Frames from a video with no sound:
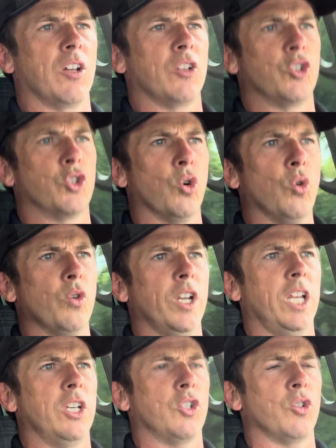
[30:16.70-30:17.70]
zone
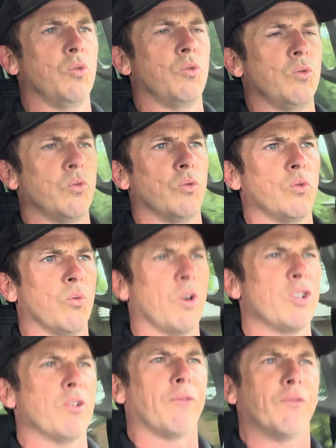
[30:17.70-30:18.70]
into
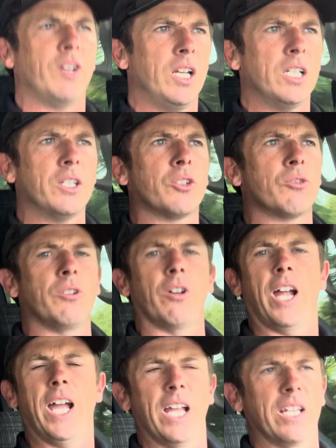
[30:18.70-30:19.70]
what you're feeling through your
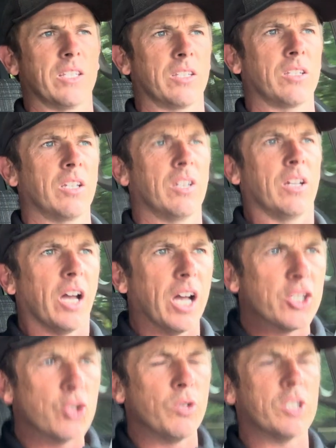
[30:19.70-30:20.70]
hands
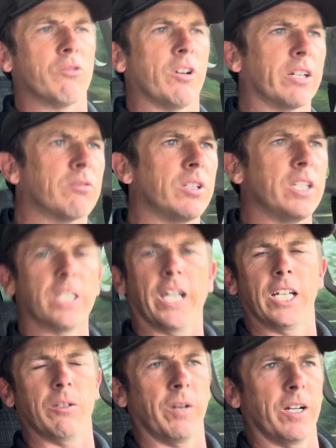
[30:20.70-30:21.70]
as you interact with these
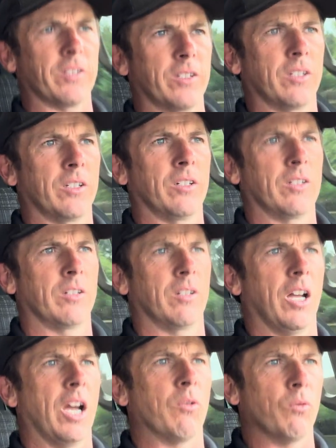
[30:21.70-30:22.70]
handlebars.
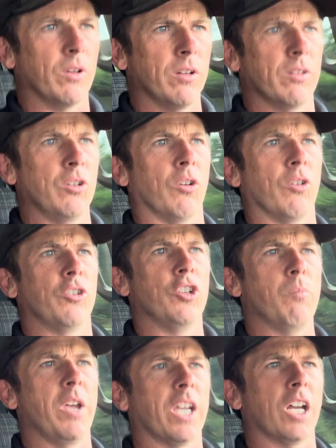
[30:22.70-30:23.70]
And
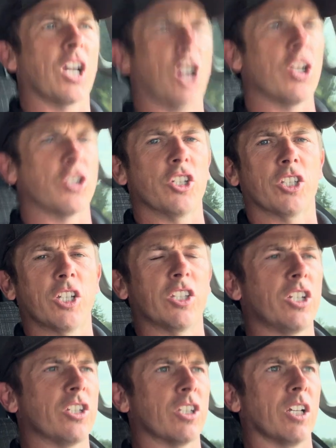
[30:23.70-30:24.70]
you're making conscious
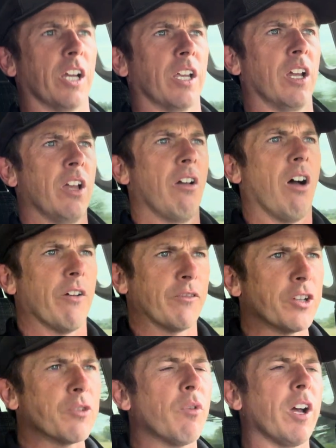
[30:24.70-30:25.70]
decisions like, I've
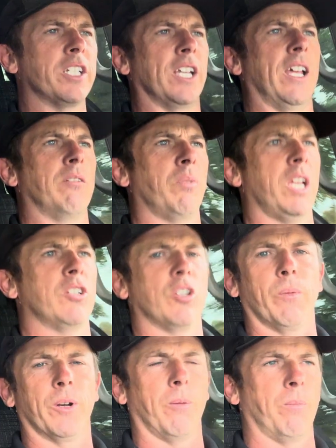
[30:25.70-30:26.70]
got a right hand bend
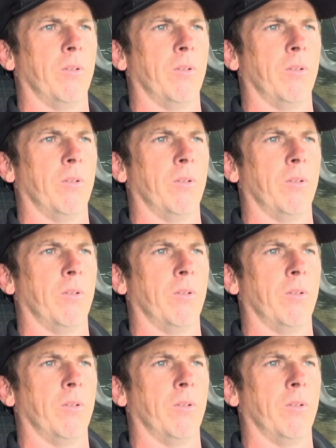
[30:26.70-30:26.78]
coming up,